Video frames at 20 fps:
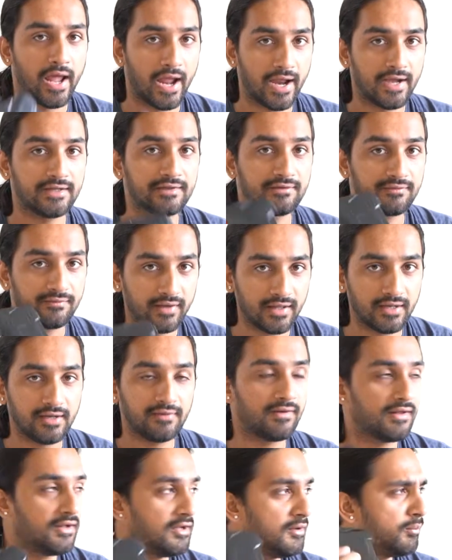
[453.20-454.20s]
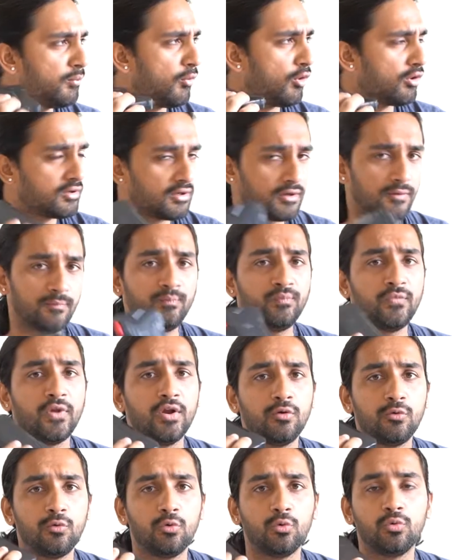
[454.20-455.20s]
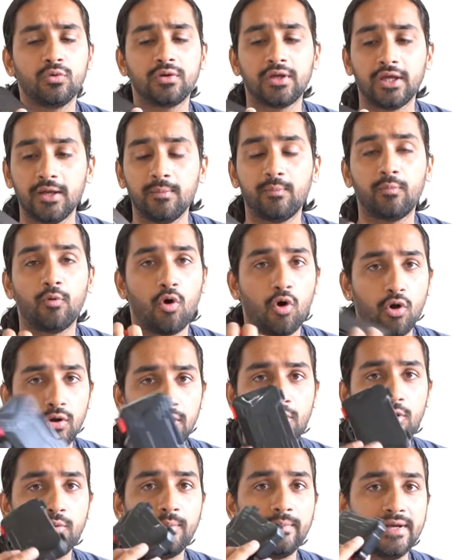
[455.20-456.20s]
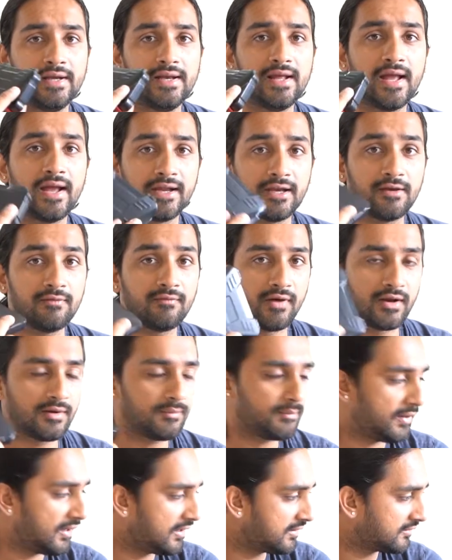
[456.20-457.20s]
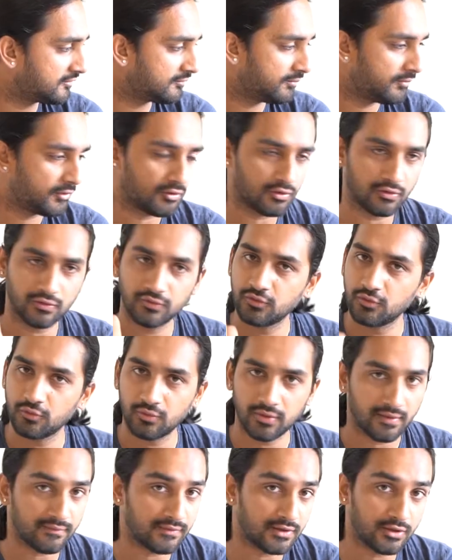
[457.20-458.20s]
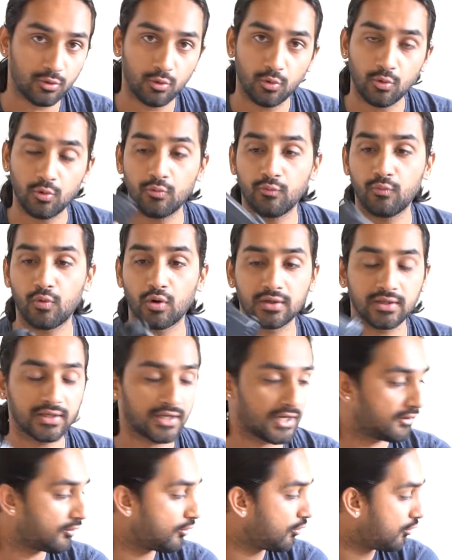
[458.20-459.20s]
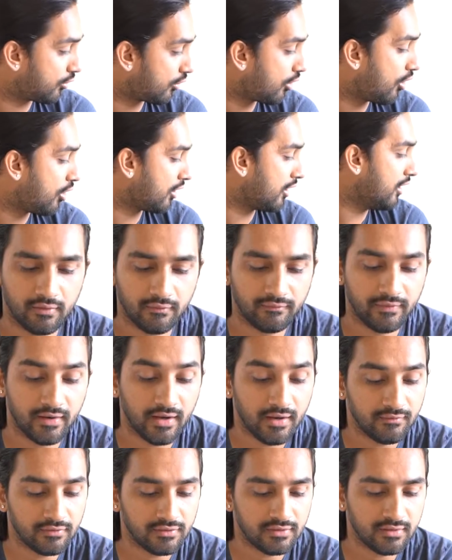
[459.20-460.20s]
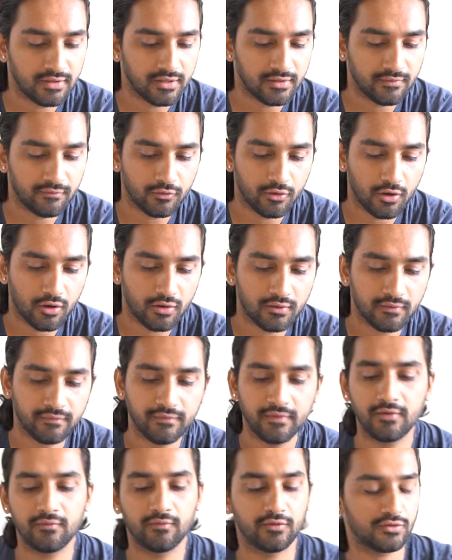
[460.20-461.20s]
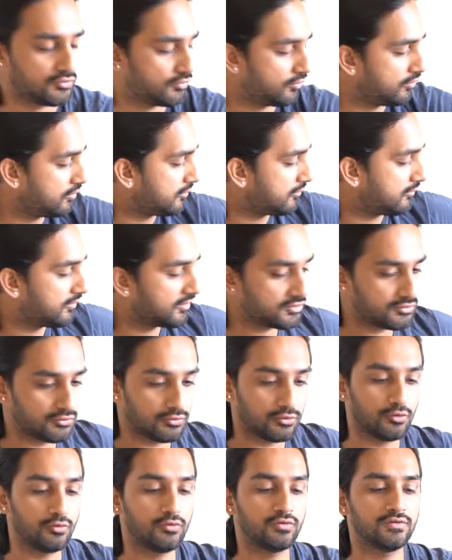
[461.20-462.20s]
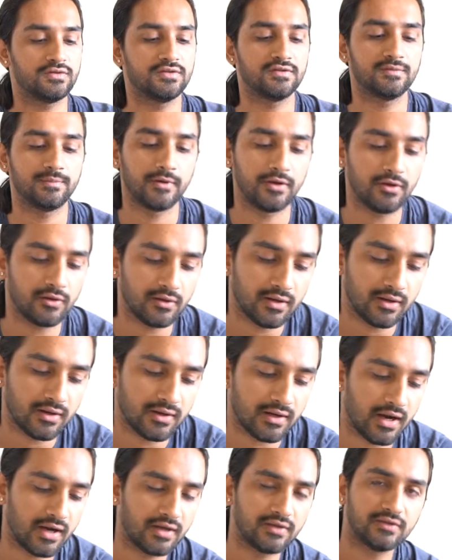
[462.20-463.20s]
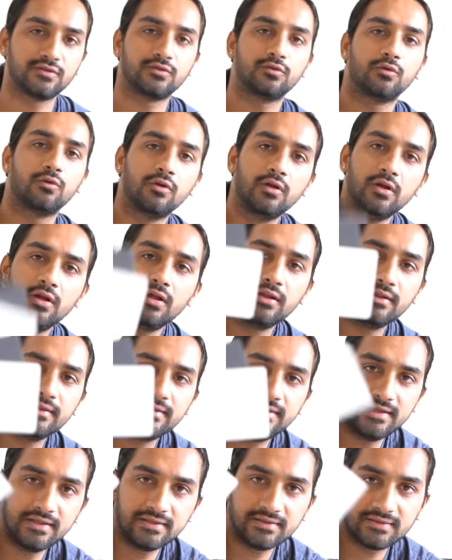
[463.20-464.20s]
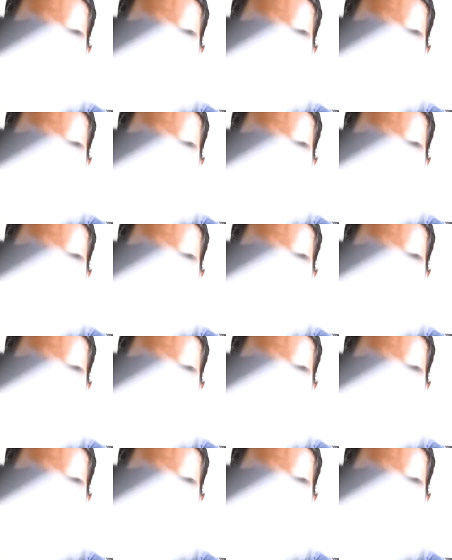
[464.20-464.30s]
and it's very important to keep all your media in one place because you never know what can go wrong. When I was learning photography, it was told to us to use this particular card. So this